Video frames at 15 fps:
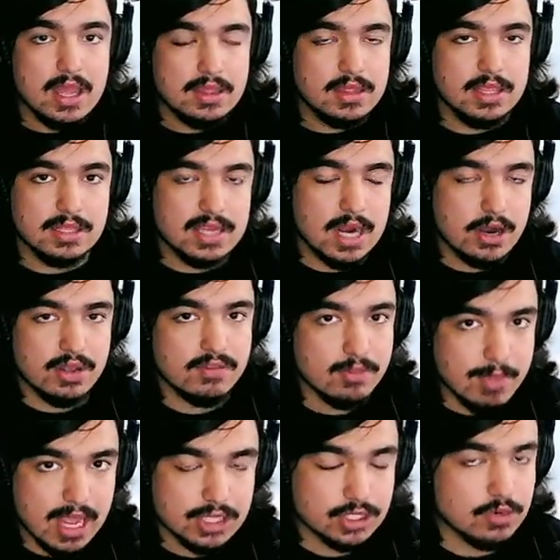the entirety of the
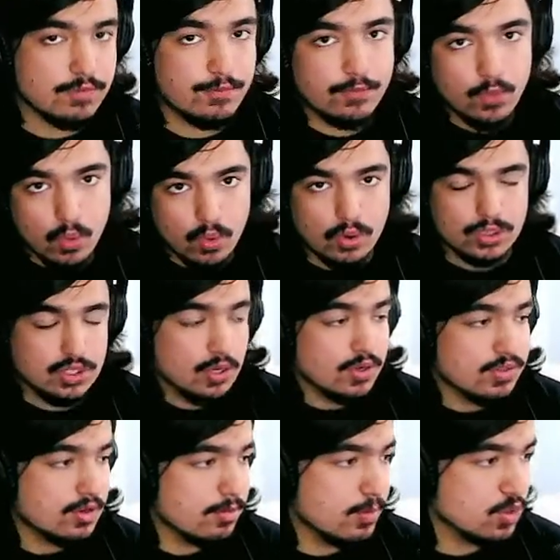match
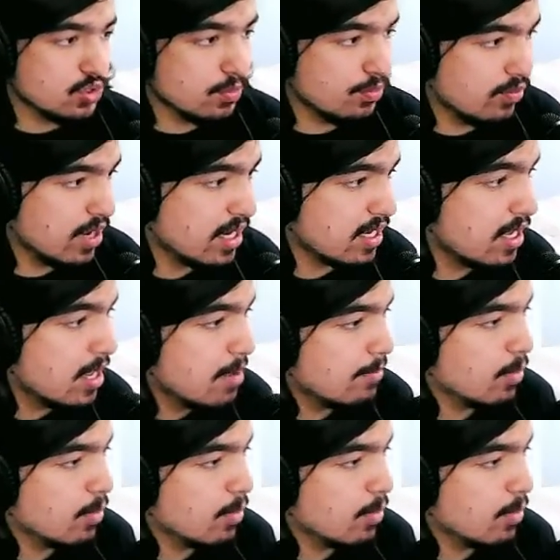during the commercial break.